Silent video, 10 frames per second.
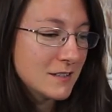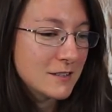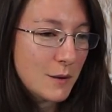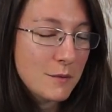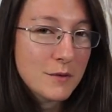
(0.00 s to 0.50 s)

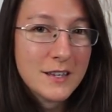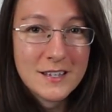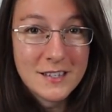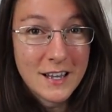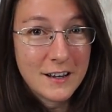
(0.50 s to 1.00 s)
So I'm really
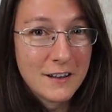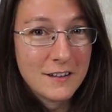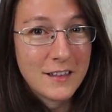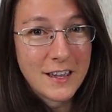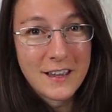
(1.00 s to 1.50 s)
excited.
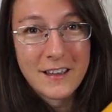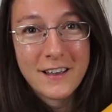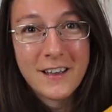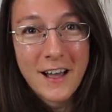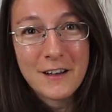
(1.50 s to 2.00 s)
Like,
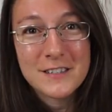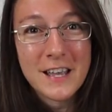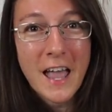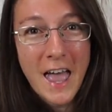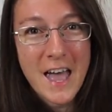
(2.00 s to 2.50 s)
I was
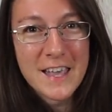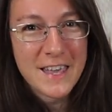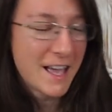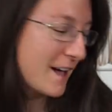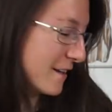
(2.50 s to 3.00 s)
like, heck
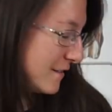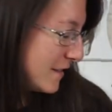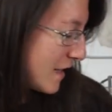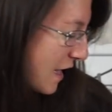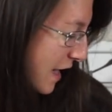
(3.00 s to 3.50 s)
yeah.
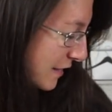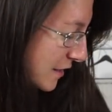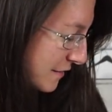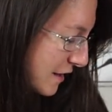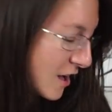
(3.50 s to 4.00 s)
I
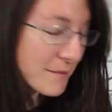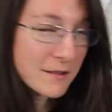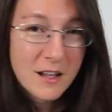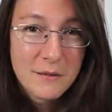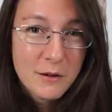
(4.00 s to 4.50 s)
love that Hobby
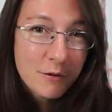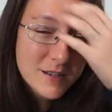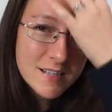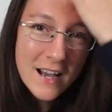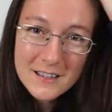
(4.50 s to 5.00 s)
Lobby
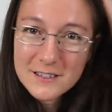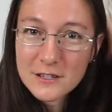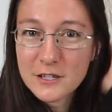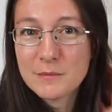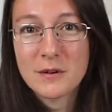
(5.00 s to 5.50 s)
always has a
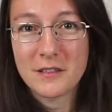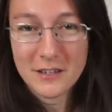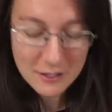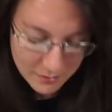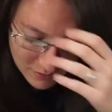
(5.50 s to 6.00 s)
coupon
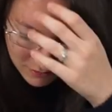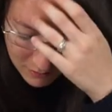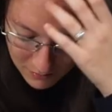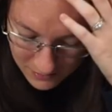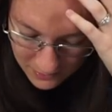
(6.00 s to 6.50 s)
that you can
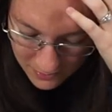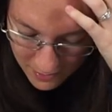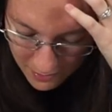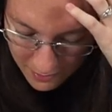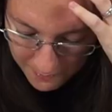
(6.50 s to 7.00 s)
use.
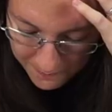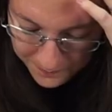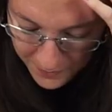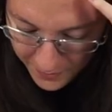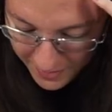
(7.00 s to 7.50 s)

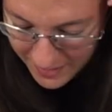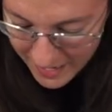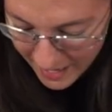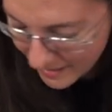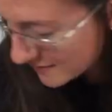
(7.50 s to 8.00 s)
Okay,
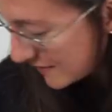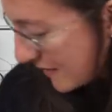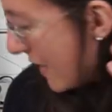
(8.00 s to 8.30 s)
next,